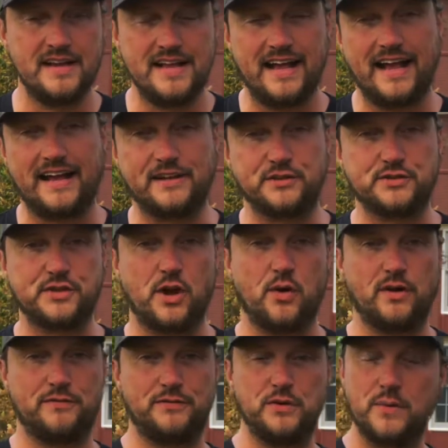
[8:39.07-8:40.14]
And so
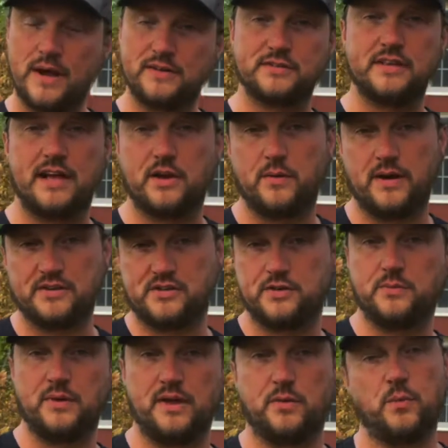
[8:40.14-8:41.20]
if you answer that question
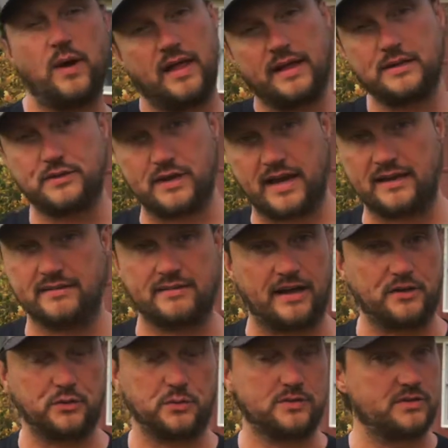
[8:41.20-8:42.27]
with, well, I
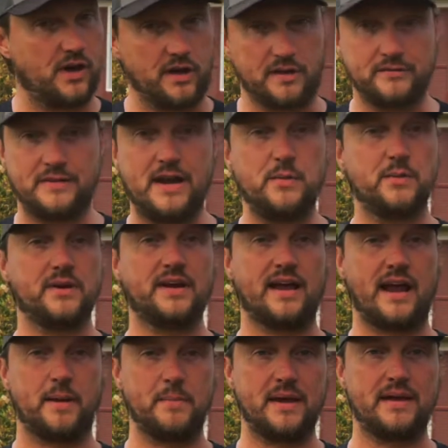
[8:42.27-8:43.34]
do a ton of networking,
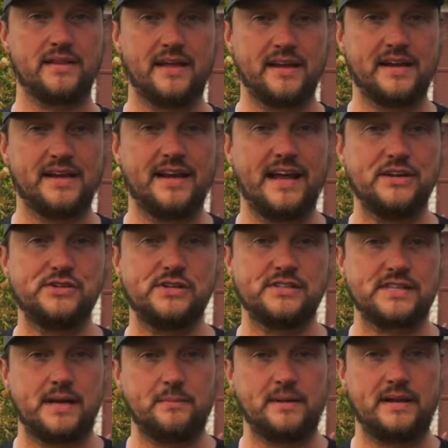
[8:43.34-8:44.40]
I make a lot of connections,
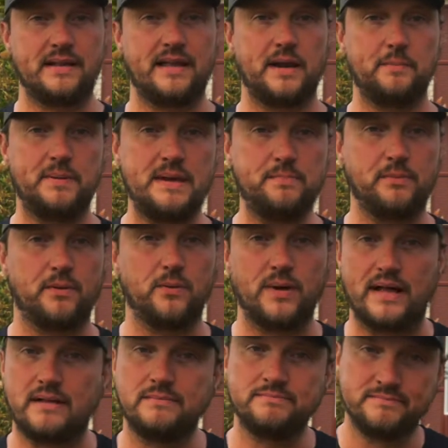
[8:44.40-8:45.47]
I meet a lot of people,
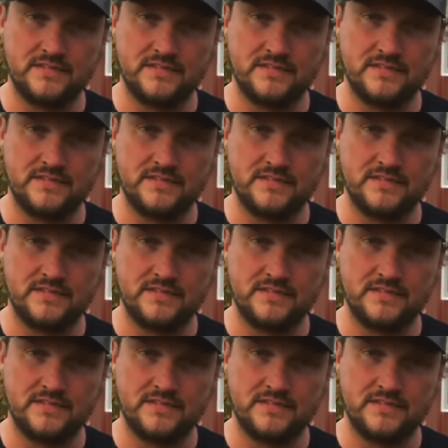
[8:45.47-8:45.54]
well,